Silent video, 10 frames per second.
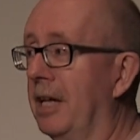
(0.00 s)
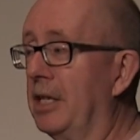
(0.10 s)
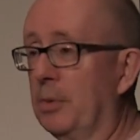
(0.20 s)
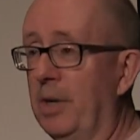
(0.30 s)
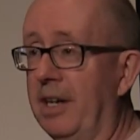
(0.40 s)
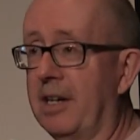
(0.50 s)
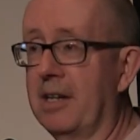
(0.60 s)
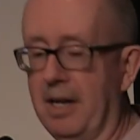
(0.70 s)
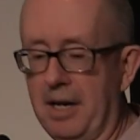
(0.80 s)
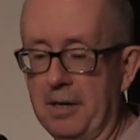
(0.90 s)
last
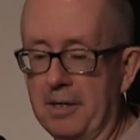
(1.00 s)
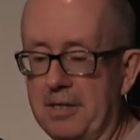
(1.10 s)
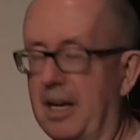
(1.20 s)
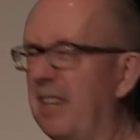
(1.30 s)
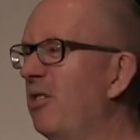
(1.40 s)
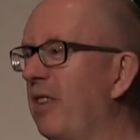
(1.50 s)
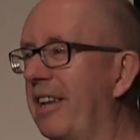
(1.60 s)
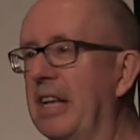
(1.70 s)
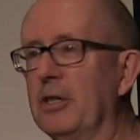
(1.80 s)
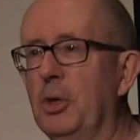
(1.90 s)
week because I thought
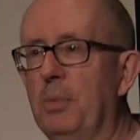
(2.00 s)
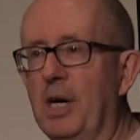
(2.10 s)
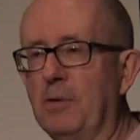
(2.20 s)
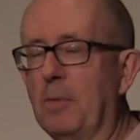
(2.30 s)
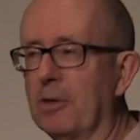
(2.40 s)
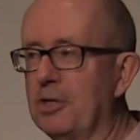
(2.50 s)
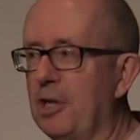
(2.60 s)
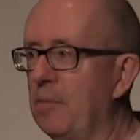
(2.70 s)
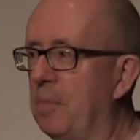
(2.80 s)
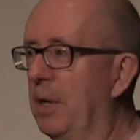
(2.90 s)
I'd kill two birds with one
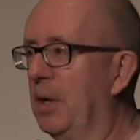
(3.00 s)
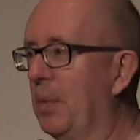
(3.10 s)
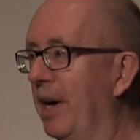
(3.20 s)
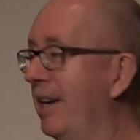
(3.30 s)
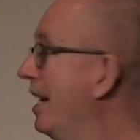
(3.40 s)
stone with being away.